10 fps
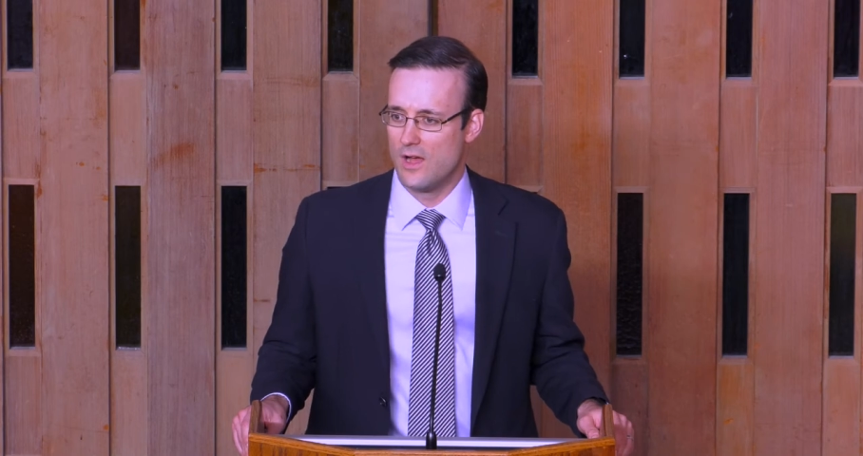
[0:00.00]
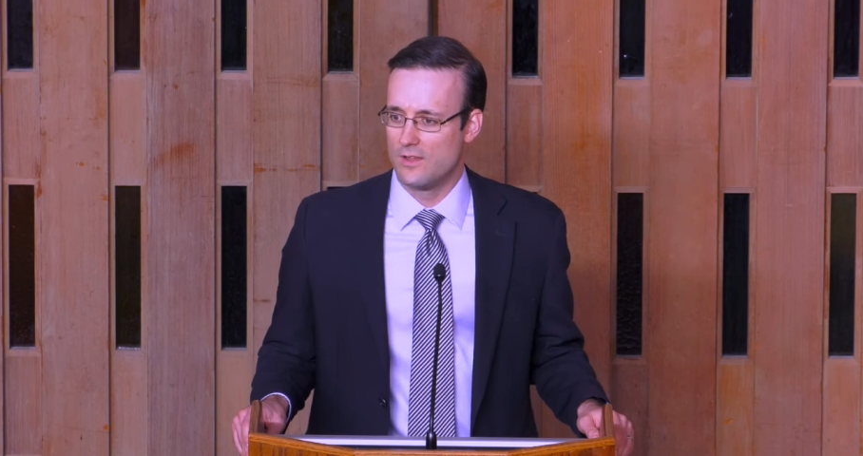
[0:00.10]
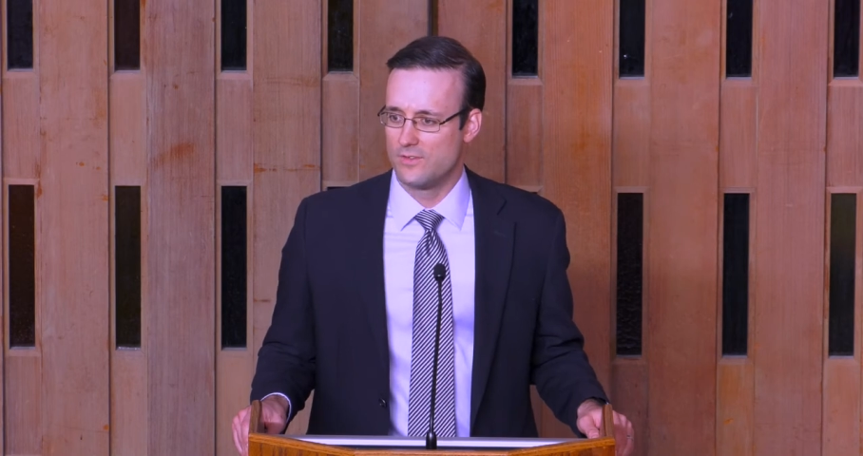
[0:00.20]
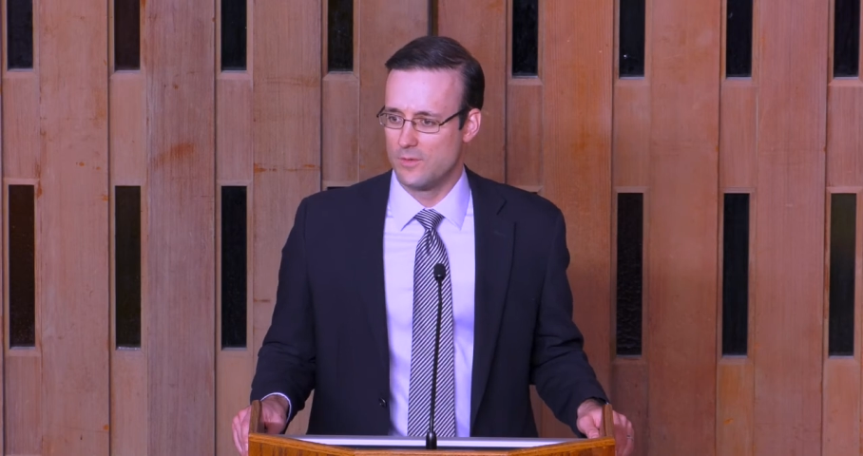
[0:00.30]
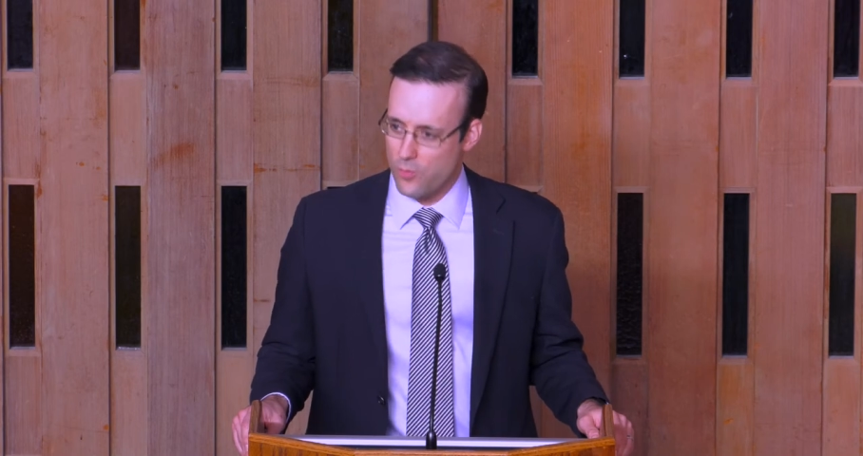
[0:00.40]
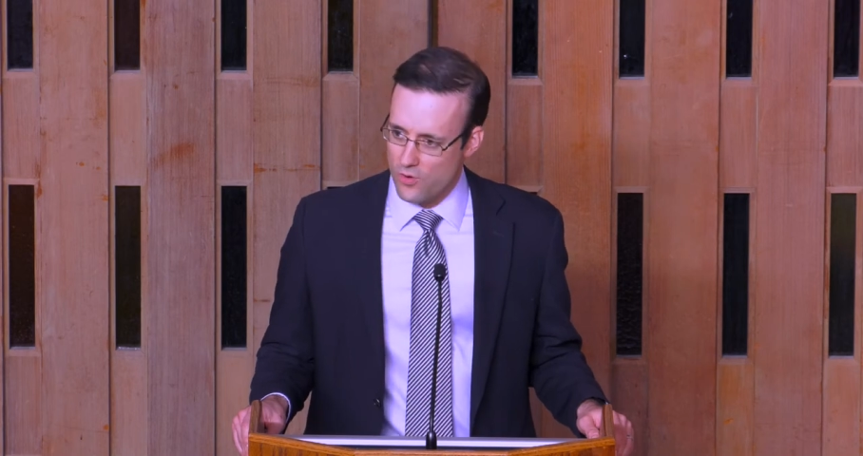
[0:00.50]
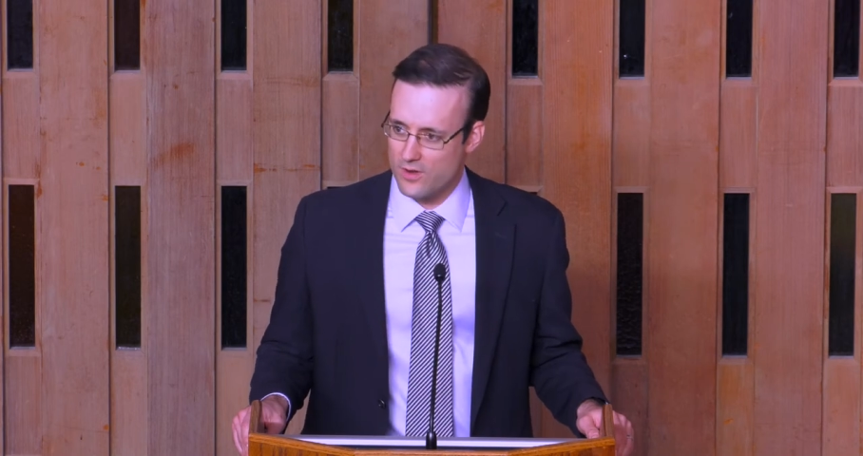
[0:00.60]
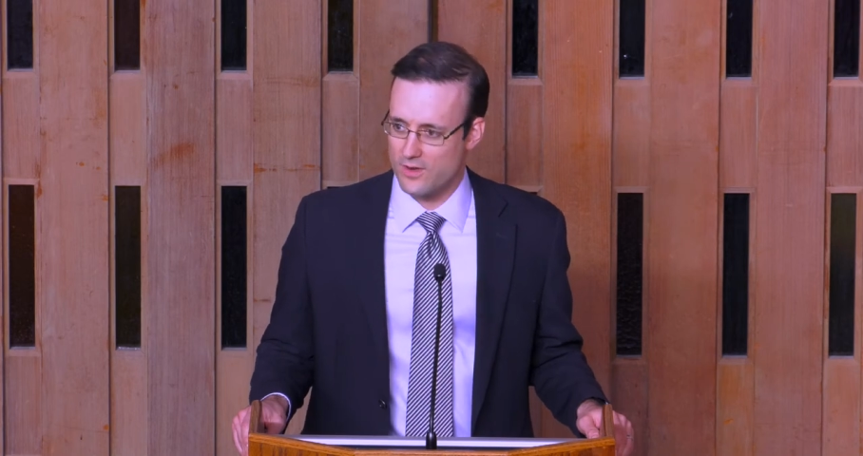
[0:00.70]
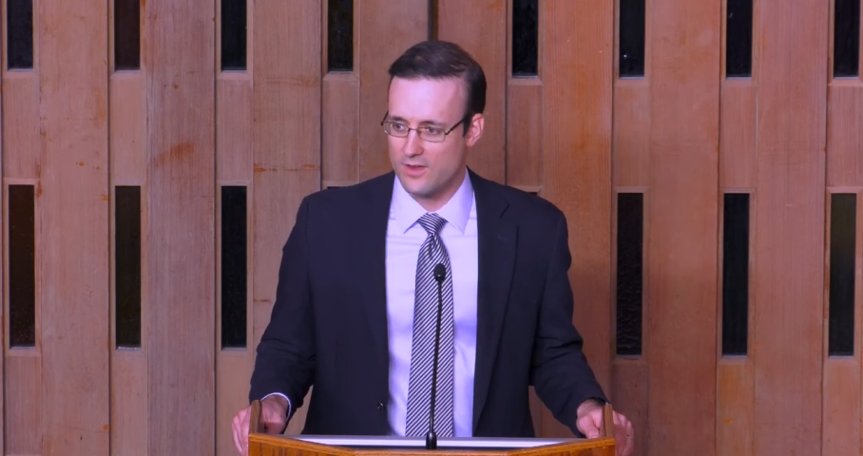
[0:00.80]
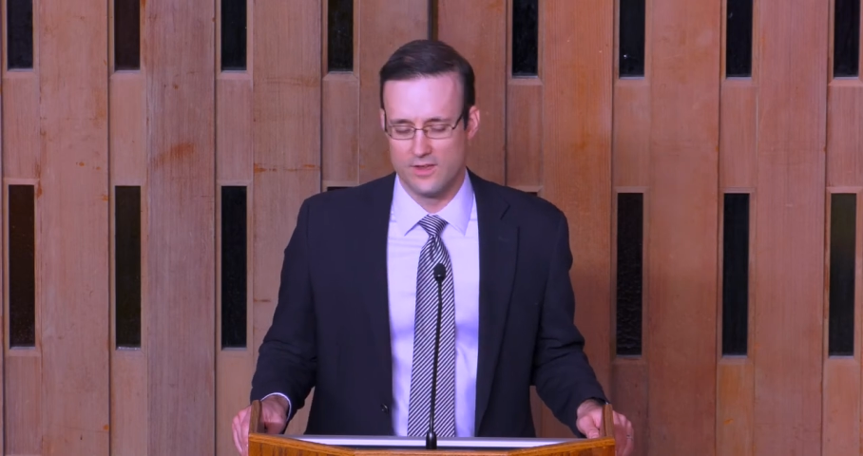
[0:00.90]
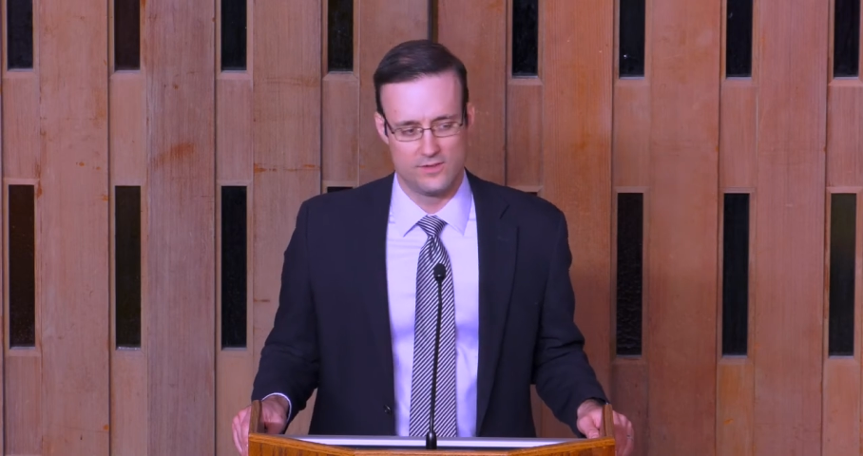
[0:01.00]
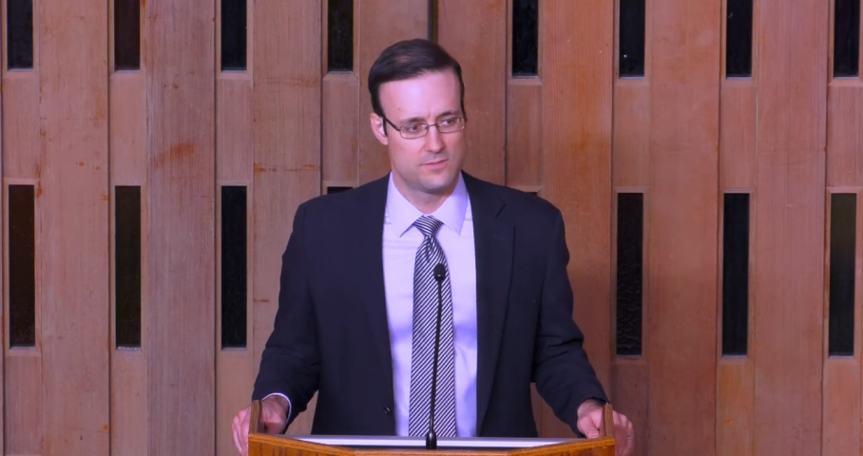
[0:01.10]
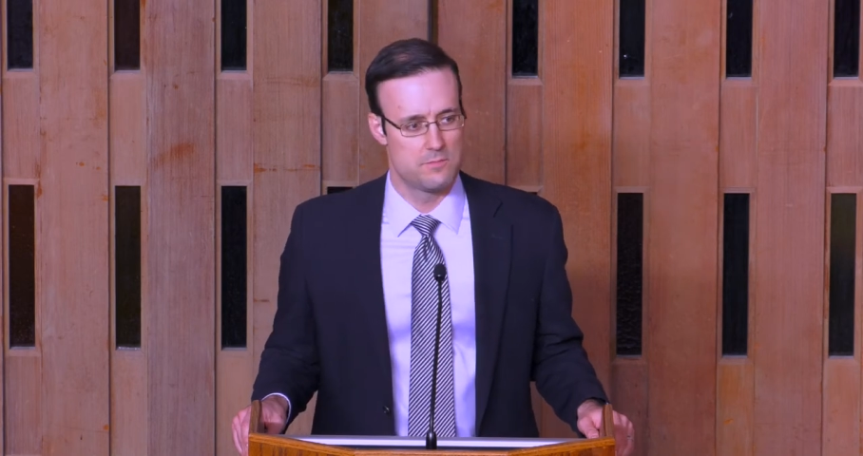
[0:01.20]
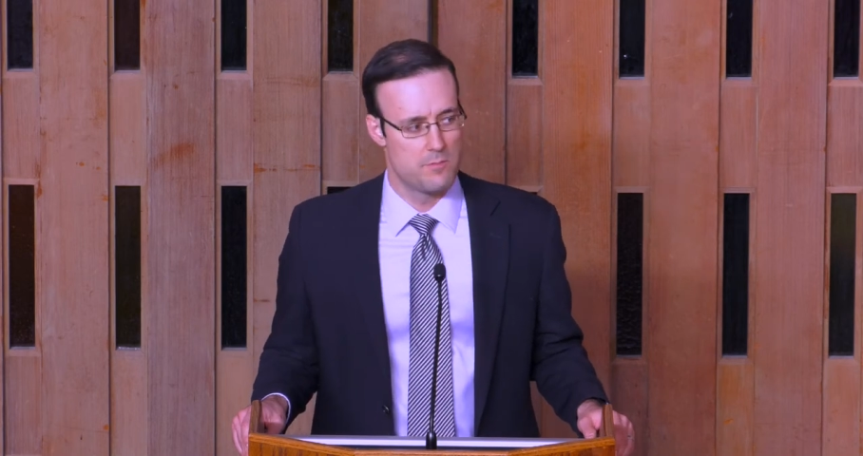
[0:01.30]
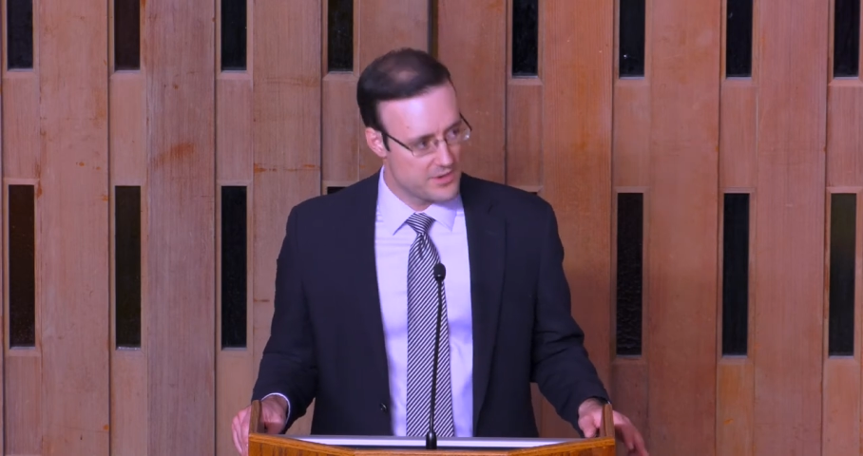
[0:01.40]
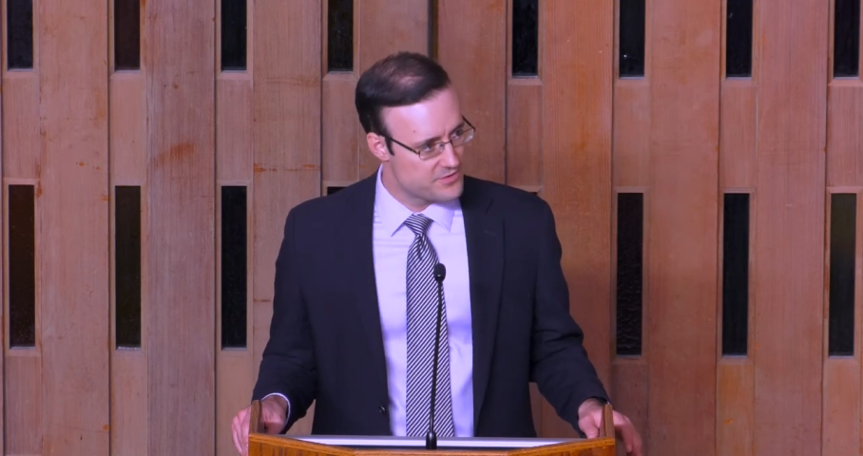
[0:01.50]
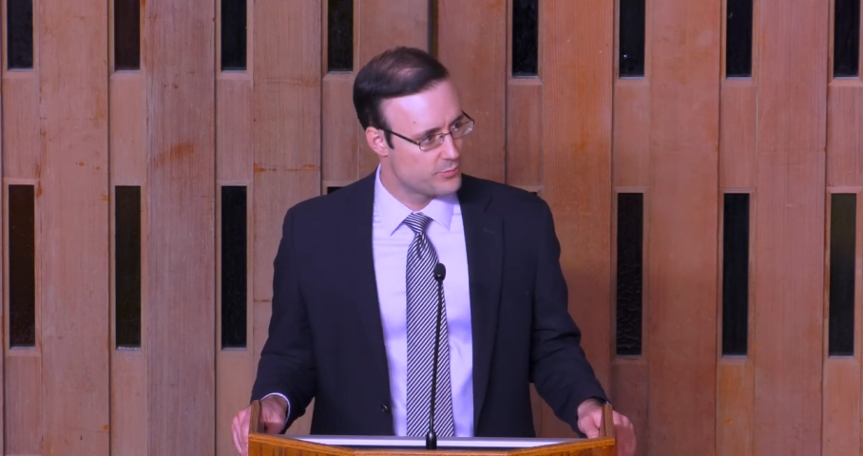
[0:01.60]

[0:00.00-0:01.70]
support is much